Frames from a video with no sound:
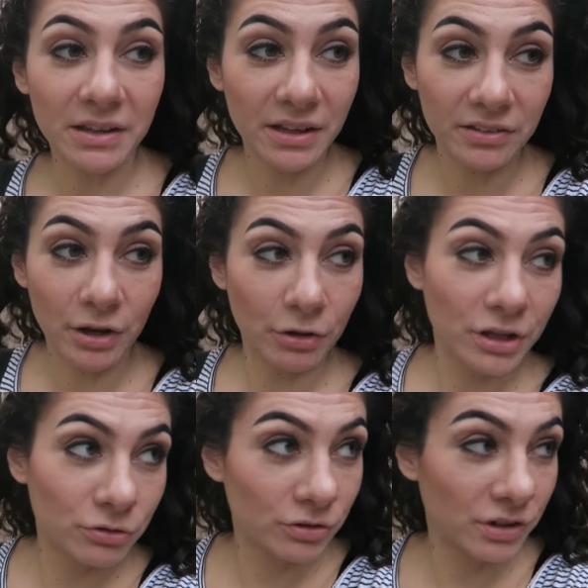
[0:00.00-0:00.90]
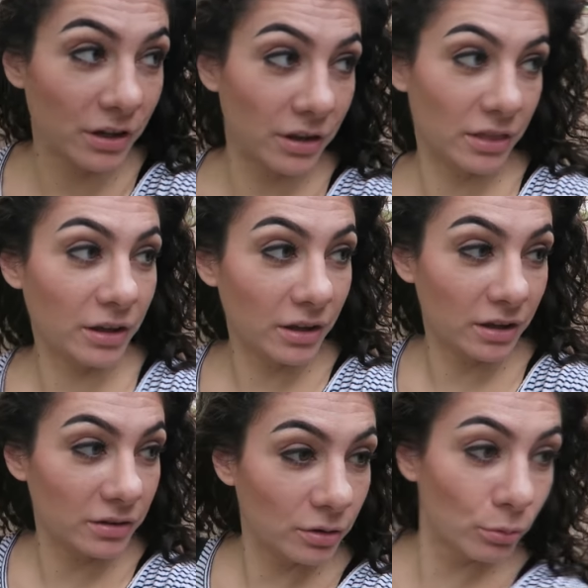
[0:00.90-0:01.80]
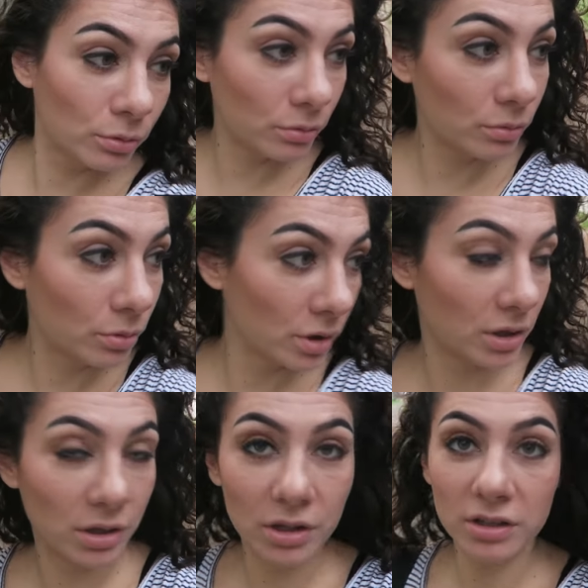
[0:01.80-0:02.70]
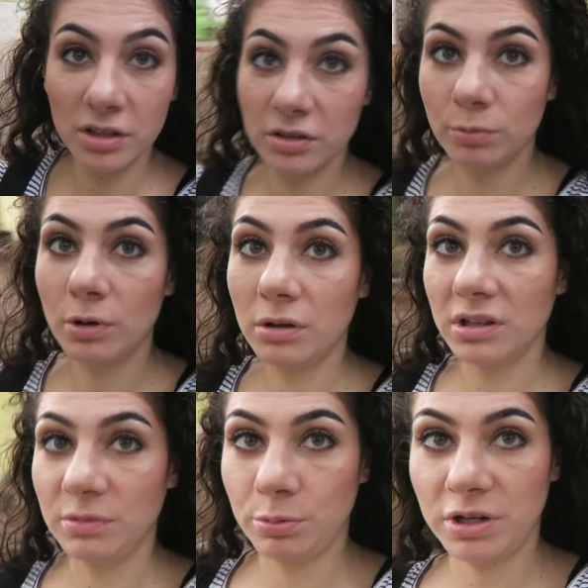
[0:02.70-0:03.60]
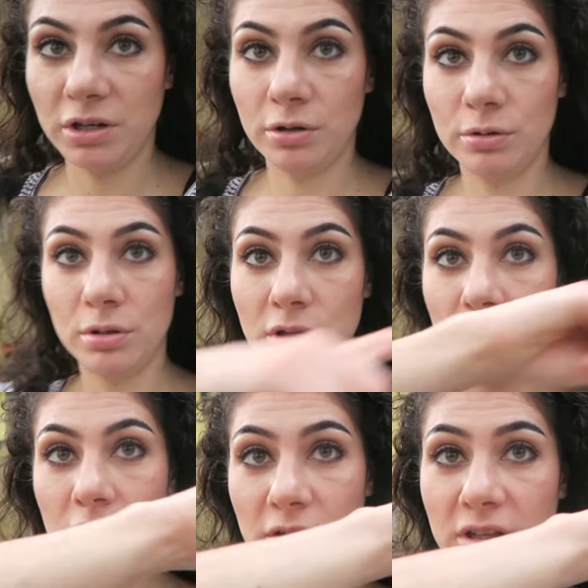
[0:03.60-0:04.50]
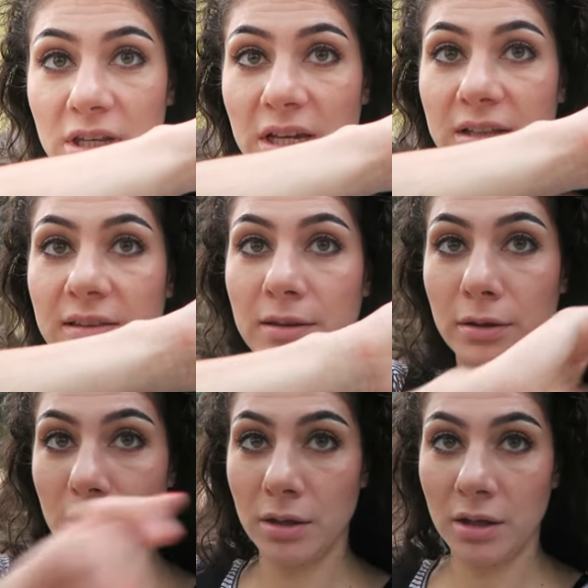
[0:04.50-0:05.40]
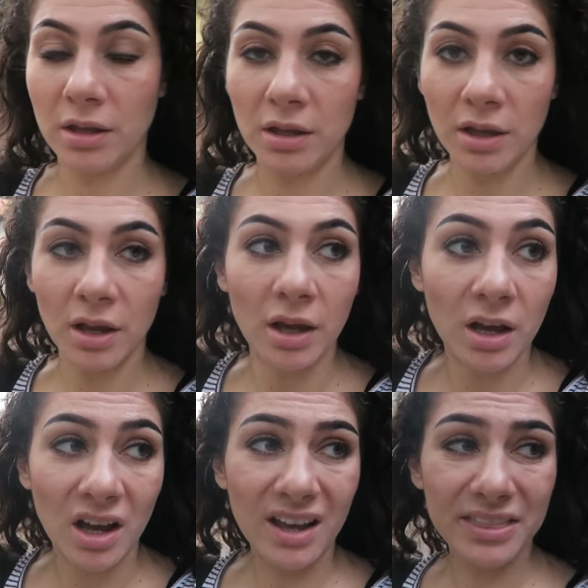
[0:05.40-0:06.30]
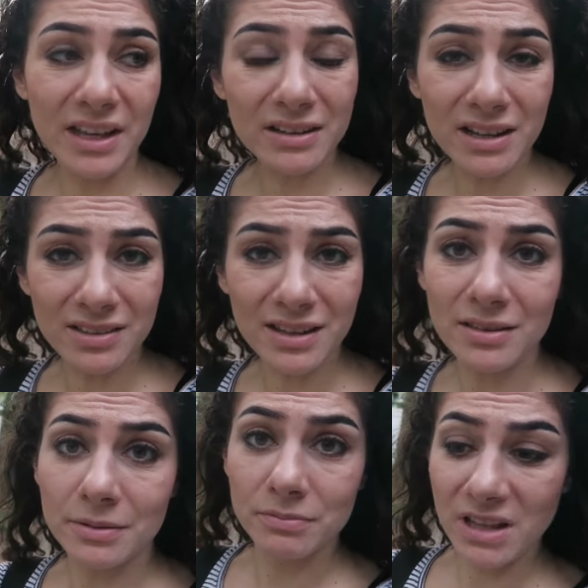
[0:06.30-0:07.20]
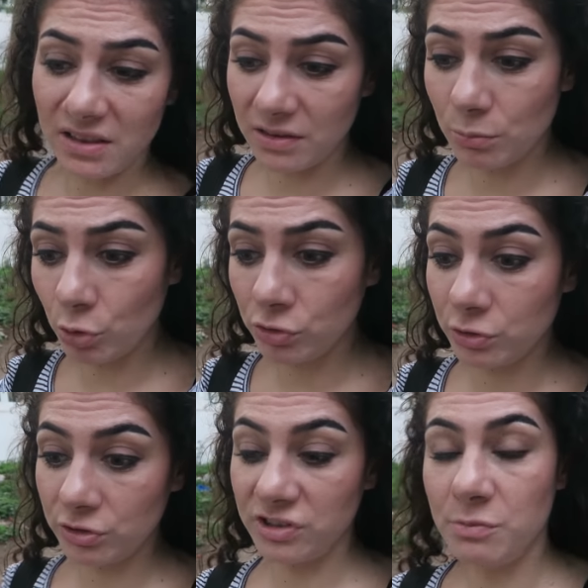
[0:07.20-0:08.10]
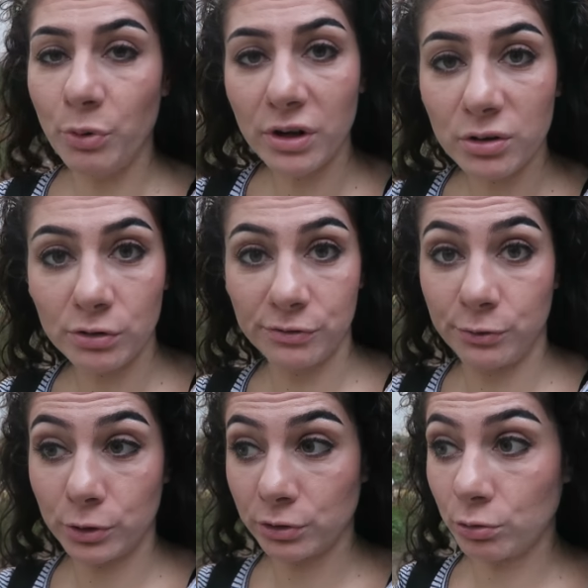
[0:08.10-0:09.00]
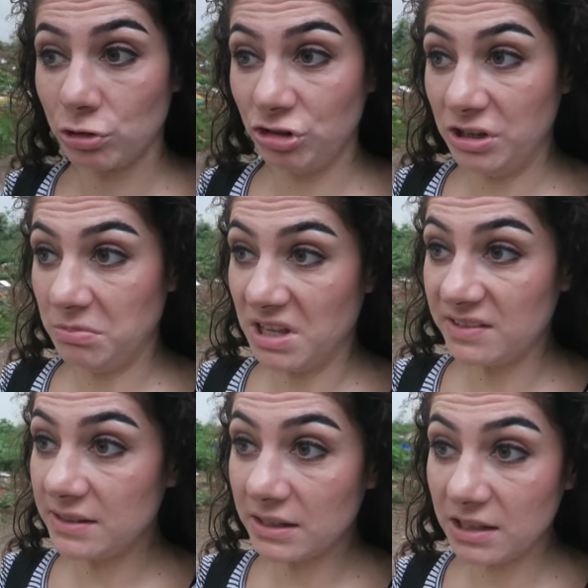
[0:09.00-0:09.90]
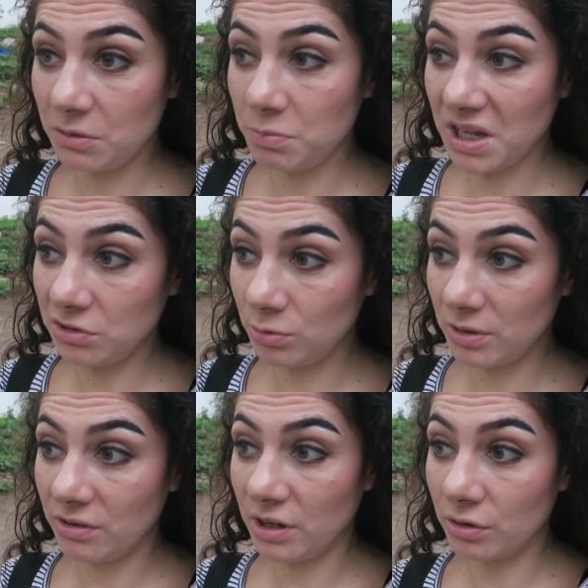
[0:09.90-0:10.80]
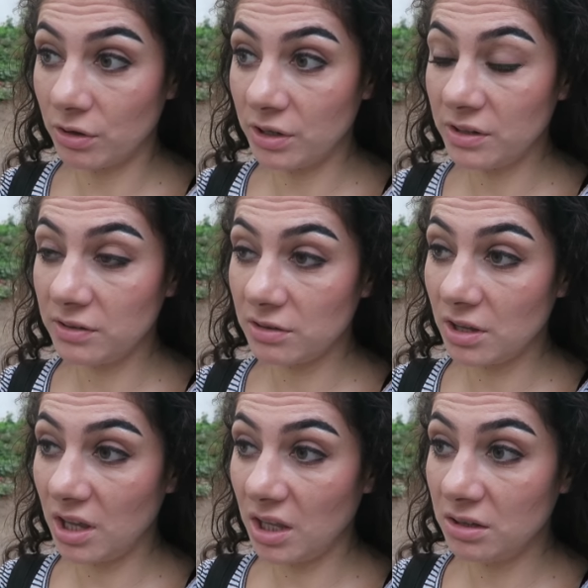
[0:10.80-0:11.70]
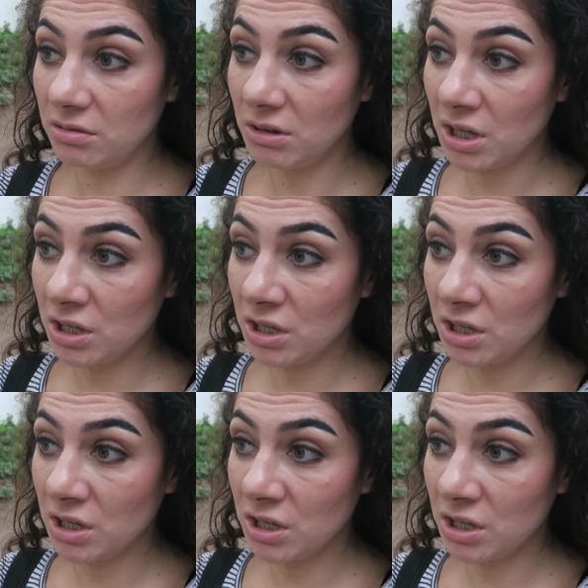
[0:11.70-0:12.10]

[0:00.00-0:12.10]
that's how interesting I think it is. Ooh, this wall is pretty though. Look at that. I think that's it. That's the most touristy part of Fort Kochi. It's not that big to be very honest. And